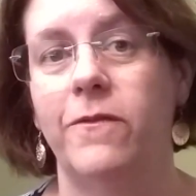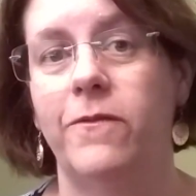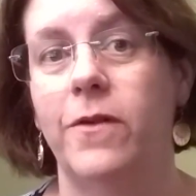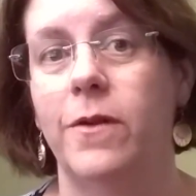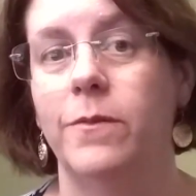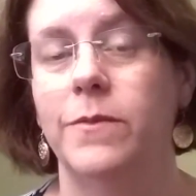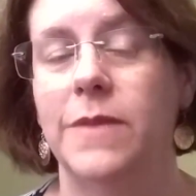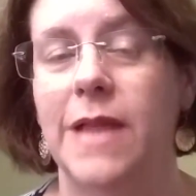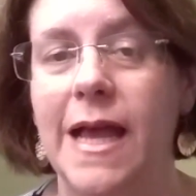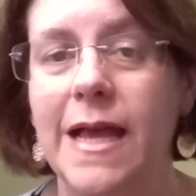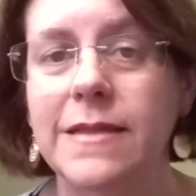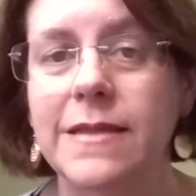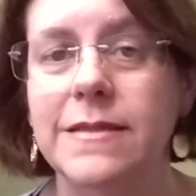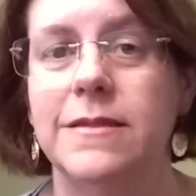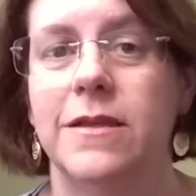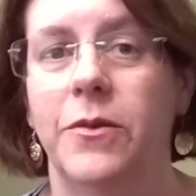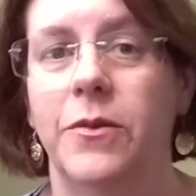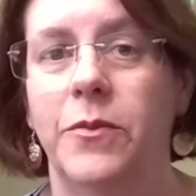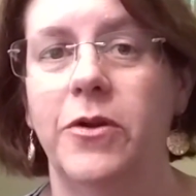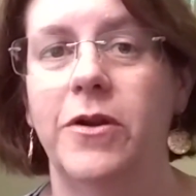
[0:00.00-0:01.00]
from last
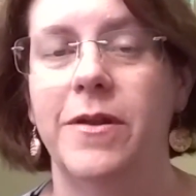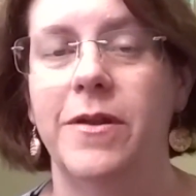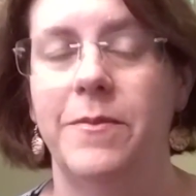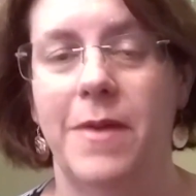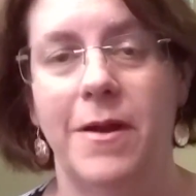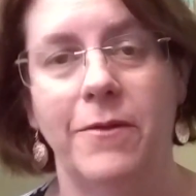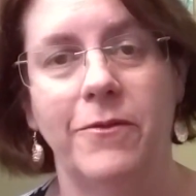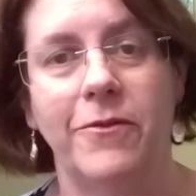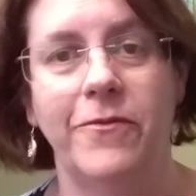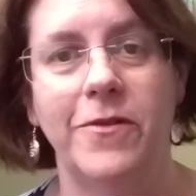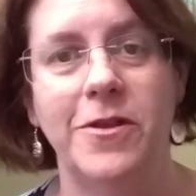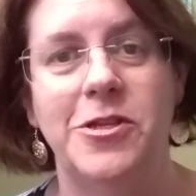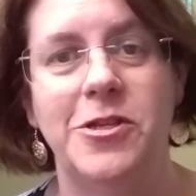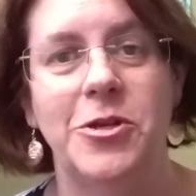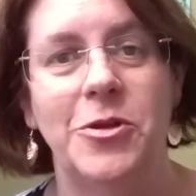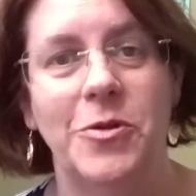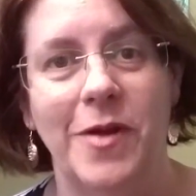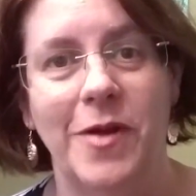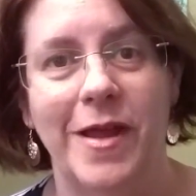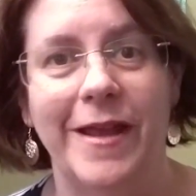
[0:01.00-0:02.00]
summer in my
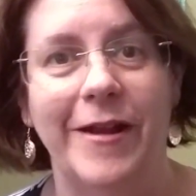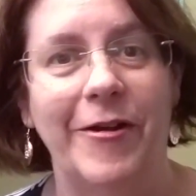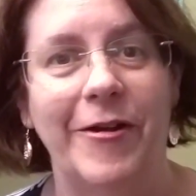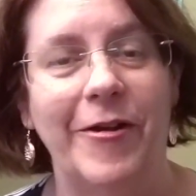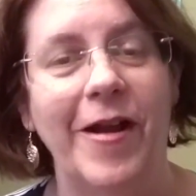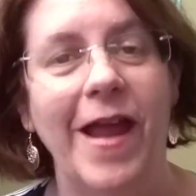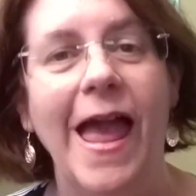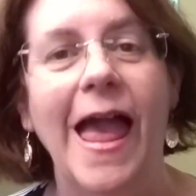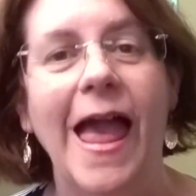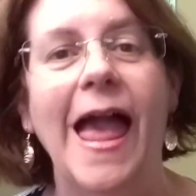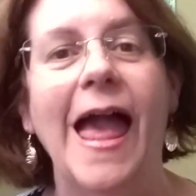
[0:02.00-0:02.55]
refrigerator.